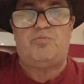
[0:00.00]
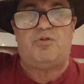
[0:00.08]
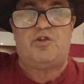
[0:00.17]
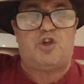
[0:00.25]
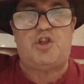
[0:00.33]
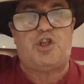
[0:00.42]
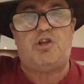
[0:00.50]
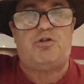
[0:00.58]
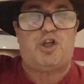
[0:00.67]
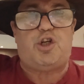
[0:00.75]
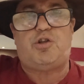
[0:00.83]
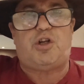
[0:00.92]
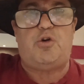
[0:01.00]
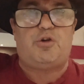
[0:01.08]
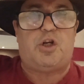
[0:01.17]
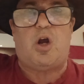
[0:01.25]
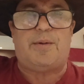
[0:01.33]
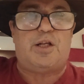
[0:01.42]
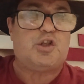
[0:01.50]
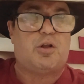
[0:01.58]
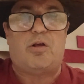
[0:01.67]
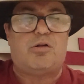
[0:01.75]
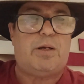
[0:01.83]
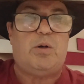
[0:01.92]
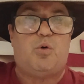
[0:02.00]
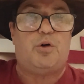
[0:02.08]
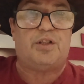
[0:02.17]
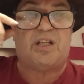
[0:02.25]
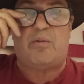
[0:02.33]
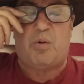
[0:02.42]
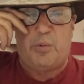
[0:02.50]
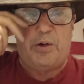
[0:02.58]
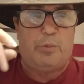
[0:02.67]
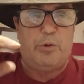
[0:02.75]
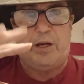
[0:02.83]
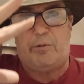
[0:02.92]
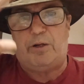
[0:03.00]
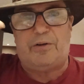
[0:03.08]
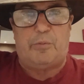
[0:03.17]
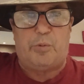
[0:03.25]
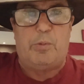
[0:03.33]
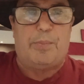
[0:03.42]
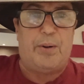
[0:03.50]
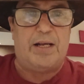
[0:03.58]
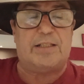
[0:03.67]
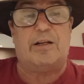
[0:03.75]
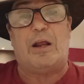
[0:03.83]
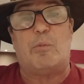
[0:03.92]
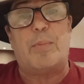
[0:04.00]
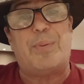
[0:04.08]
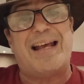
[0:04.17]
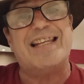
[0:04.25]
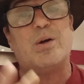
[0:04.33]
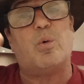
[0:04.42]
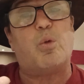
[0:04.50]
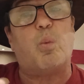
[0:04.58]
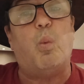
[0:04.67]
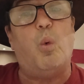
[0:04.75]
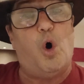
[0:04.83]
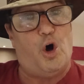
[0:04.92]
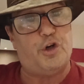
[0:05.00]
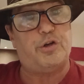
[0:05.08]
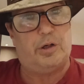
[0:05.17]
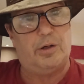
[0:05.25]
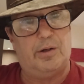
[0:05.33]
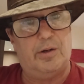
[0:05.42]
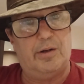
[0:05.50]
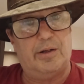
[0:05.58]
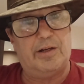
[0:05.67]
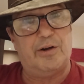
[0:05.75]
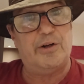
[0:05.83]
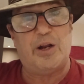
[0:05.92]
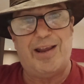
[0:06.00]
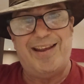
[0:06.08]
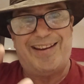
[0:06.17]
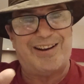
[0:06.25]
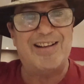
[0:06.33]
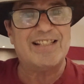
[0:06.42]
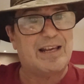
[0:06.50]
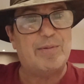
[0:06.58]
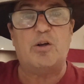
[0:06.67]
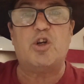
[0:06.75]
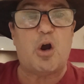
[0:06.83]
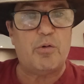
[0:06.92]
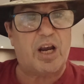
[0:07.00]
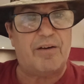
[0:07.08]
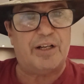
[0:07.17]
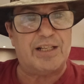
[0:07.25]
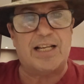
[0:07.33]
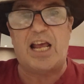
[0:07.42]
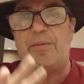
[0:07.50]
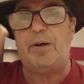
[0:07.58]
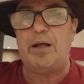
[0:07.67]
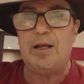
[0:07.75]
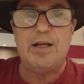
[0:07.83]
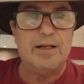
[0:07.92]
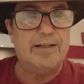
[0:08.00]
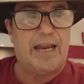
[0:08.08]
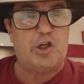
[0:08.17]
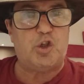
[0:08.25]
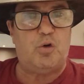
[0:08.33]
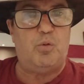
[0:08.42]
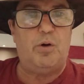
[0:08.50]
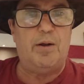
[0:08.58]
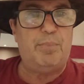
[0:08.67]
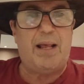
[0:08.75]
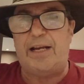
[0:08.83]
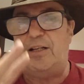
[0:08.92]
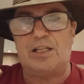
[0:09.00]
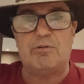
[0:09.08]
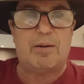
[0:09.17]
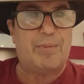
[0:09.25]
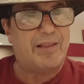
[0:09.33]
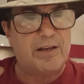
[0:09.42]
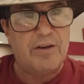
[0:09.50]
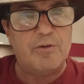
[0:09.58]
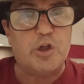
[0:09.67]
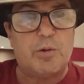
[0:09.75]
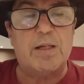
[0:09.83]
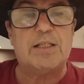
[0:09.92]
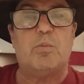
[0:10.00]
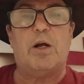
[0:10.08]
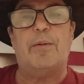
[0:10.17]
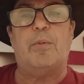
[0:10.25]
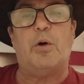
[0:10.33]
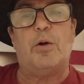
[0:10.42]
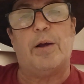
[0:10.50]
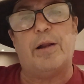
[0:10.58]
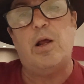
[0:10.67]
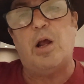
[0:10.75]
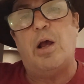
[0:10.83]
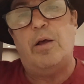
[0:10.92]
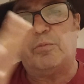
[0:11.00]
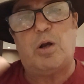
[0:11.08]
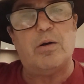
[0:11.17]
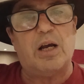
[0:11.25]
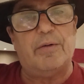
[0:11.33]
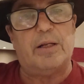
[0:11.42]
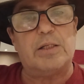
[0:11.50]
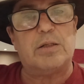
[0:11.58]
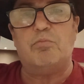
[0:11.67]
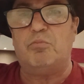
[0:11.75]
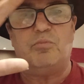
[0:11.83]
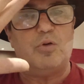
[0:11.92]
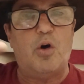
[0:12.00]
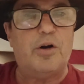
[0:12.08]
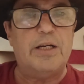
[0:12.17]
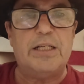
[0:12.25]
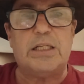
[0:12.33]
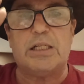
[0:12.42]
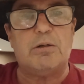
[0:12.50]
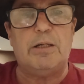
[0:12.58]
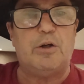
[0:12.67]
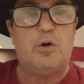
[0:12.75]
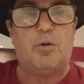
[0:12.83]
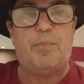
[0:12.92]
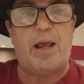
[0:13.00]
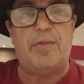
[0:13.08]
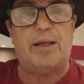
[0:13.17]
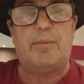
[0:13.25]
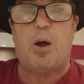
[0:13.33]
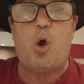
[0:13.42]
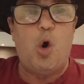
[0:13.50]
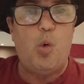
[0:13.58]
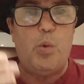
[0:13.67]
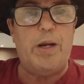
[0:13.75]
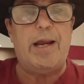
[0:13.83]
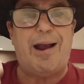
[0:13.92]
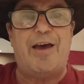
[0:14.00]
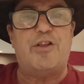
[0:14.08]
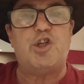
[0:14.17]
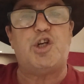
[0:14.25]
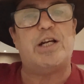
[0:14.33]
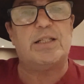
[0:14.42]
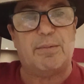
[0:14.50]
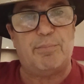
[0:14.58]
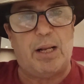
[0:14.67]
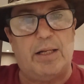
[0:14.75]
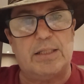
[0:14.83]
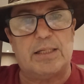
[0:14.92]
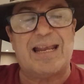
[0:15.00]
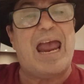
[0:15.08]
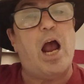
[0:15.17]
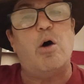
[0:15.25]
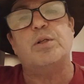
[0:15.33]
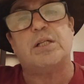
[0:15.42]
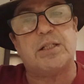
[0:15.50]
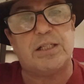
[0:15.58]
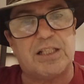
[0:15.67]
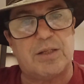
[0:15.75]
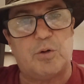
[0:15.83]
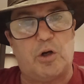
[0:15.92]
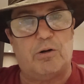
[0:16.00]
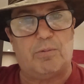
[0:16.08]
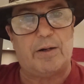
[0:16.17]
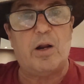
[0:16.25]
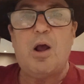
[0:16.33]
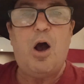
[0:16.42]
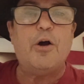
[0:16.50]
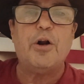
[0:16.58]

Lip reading: just into the communists and the three waters thing, we'll get rid of it, we'll replace it. Yeah, replace it with what? Same thing, co-governance. Labour, National played this around, but they never turned around and said, wait a minute, what about co-governance? Not necessarily a good or bad thing, but where are the checks and balances? How is the system going to run? Oh